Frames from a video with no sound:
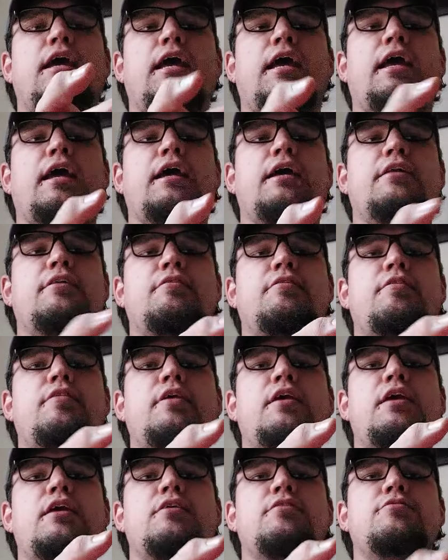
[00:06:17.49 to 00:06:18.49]
and
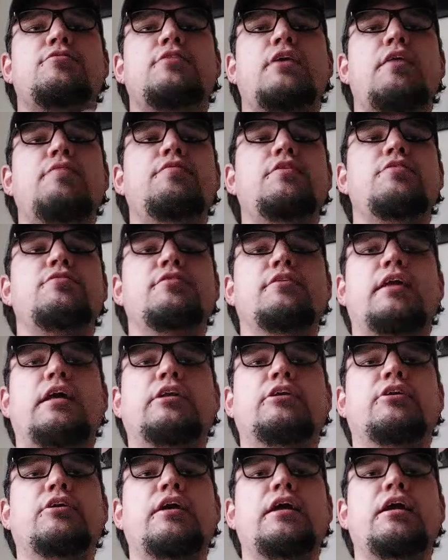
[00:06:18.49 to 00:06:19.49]
the safety
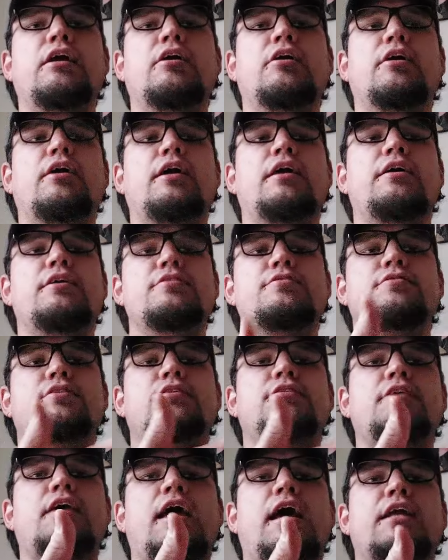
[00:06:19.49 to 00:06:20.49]
selector here is
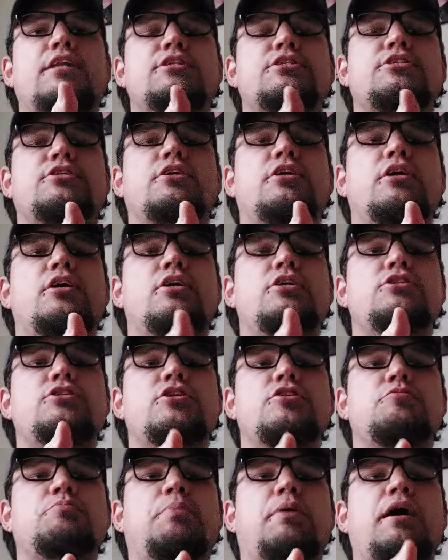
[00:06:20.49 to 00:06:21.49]
attached
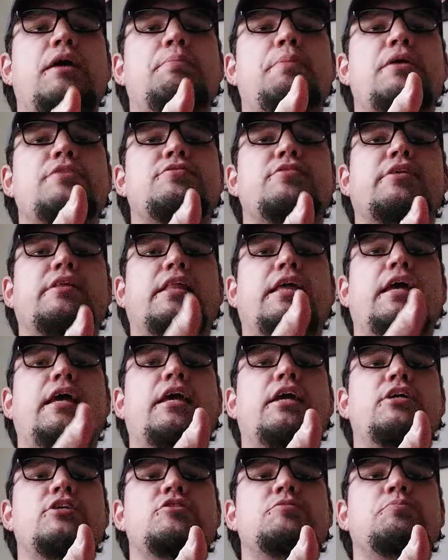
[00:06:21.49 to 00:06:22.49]
just by basically a
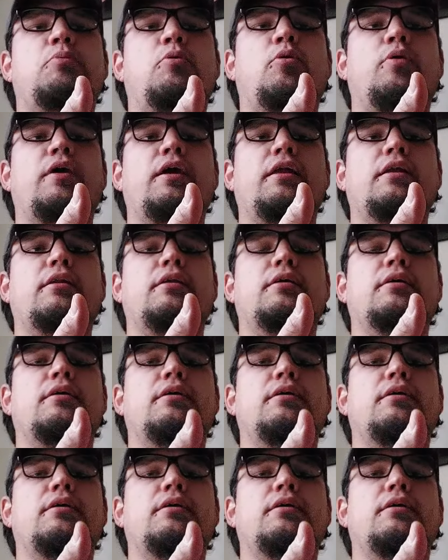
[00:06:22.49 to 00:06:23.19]
hinge point,